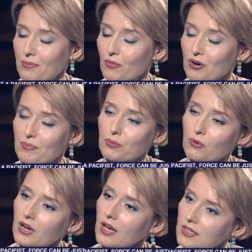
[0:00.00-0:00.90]
anymore, but
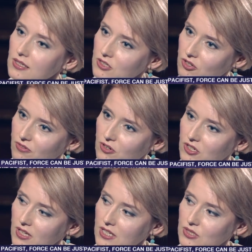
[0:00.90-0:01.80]
what is
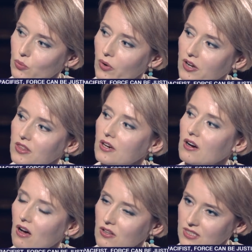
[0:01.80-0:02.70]
controversial is where the
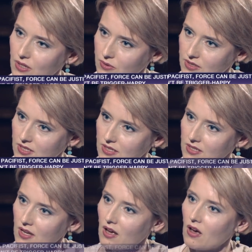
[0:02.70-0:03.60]

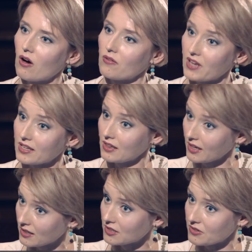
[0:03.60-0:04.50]
consequences of that
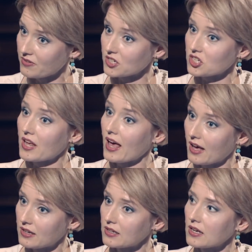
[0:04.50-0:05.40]
illegal intervention
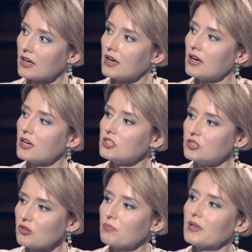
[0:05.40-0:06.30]
end. Mm-hmm.
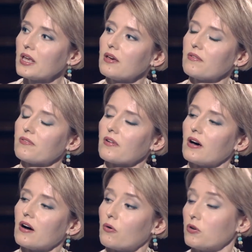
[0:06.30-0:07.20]
Do you believe,
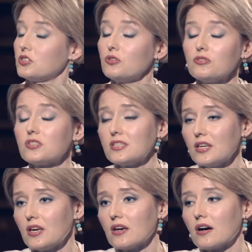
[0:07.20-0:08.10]
or do you
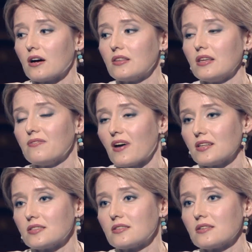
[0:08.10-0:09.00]
see
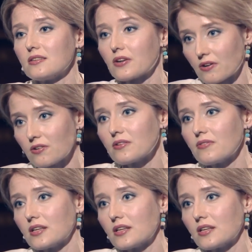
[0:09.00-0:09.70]
the current